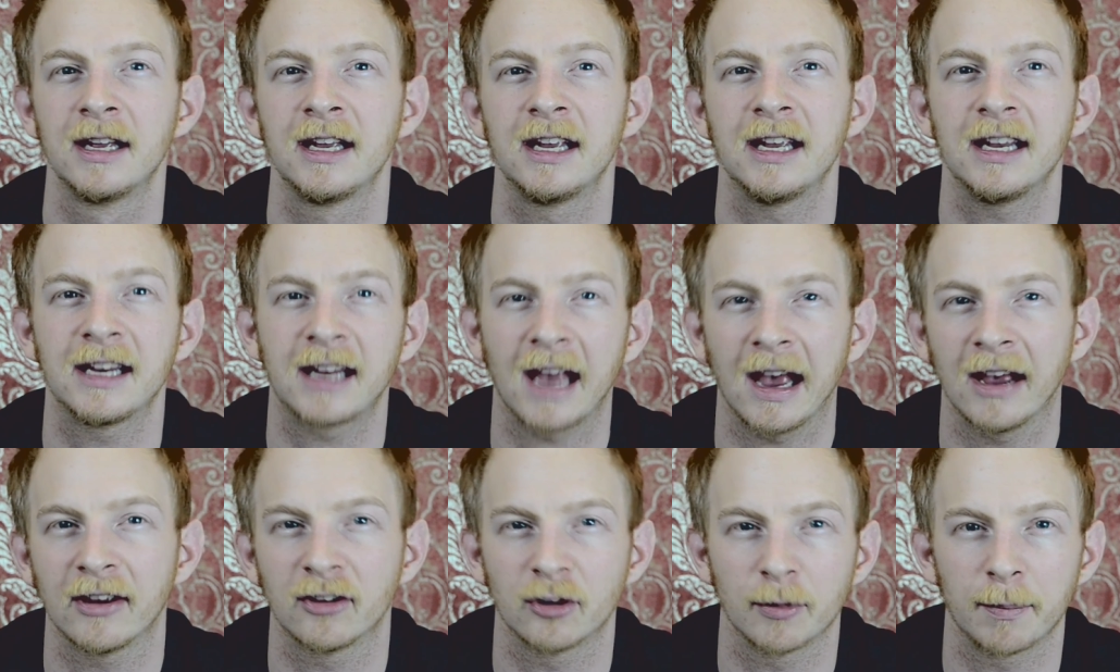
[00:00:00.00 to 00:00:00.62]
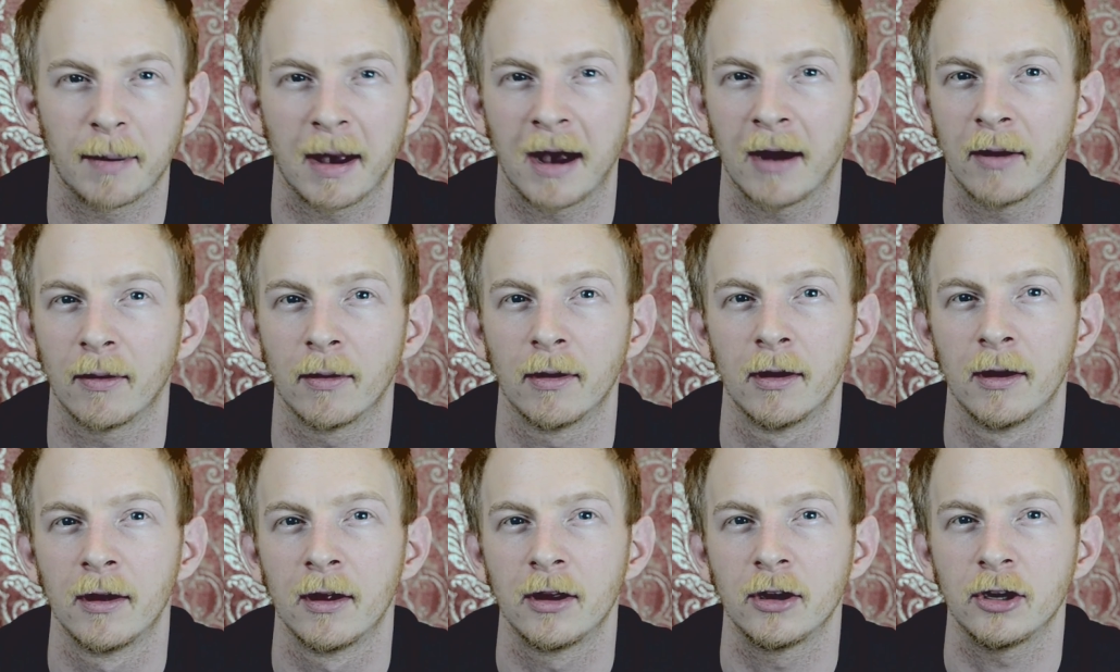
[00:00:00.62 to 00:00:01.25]
He cares about
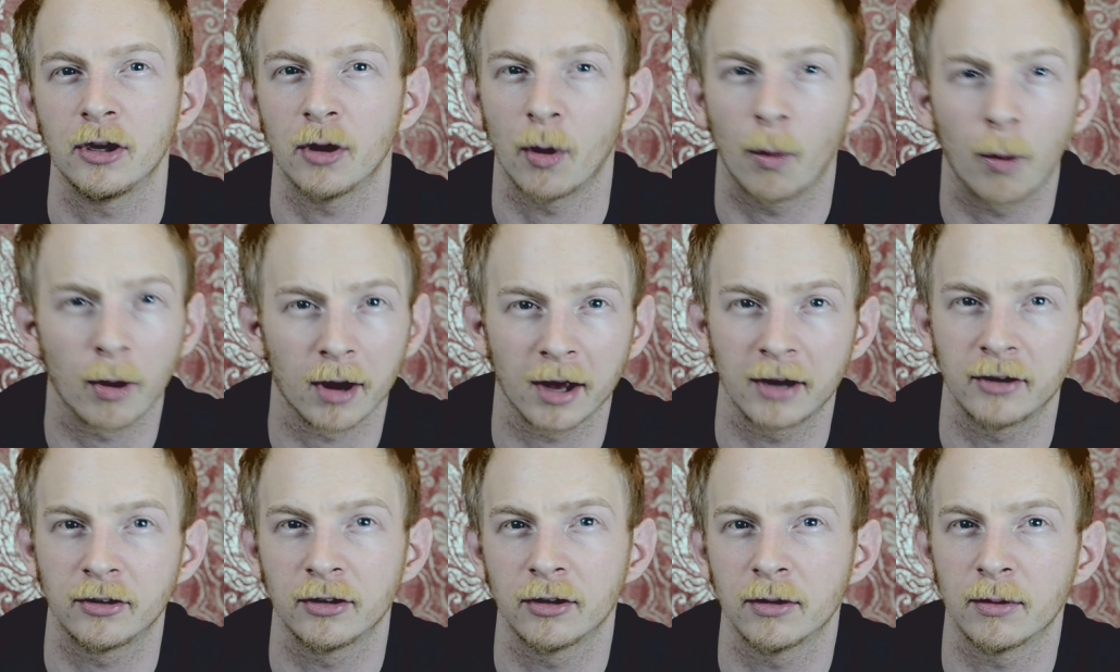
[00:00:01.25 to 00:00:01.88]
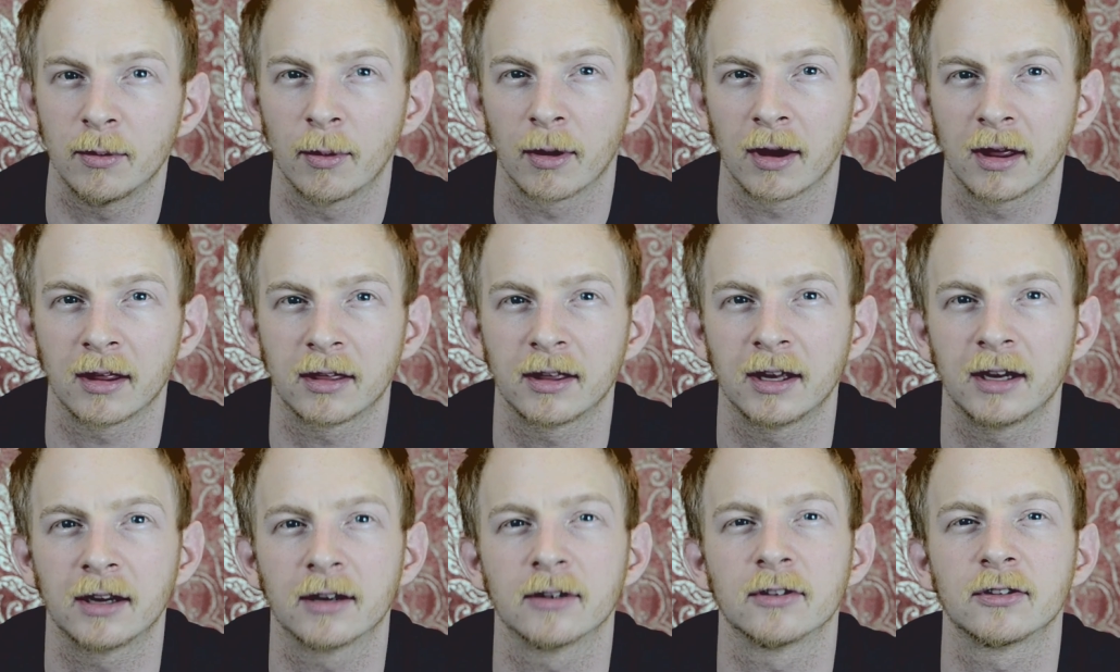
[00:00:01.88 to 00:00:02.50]
what I do and what I
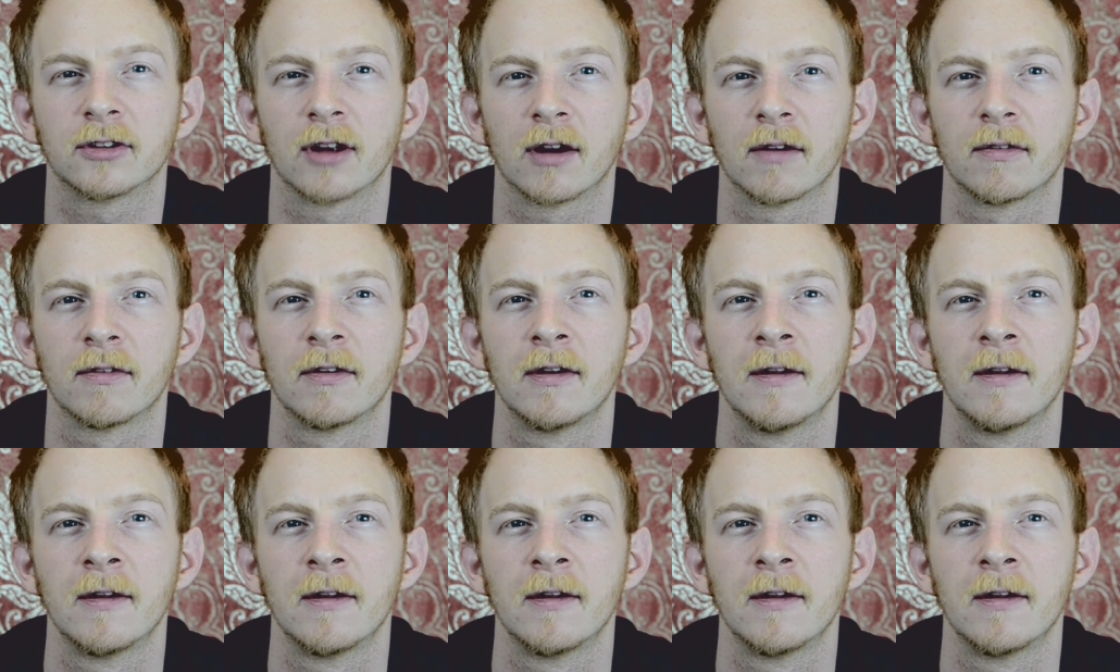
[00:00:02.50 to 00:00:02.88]
think and stuff.